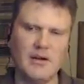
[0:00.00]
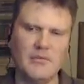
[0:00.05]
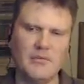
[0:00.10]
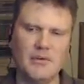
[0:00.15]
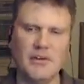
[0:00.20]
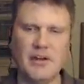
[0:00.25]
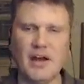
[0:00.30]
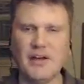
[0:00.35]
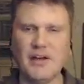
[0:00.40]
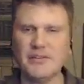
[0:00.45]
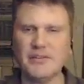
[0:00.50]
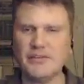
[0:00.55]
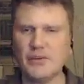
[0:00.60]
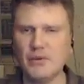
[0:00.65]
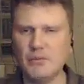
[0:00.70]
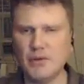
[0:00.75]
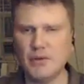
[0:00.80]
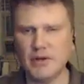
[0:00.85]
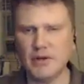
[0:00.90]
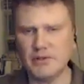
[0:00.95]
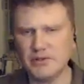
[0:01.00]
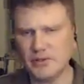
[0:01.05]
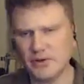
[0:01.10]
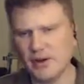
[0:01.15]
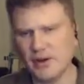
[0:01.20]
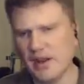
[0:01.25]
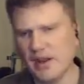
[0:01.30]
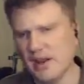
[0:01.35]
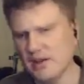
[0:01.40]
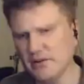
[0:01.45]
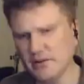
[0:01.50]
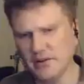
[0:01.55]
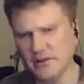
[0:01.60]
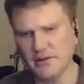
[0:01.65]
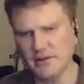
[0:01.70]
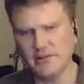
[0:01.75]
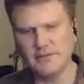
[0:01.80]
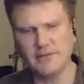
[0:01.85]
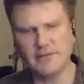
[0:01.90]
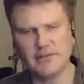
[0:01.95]
but not so much your
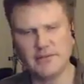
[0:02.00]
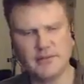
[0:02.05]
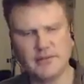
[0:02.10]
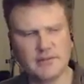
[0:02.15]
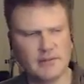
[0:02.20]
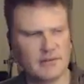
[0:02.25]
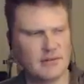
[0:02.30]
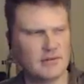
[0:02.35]
aliens.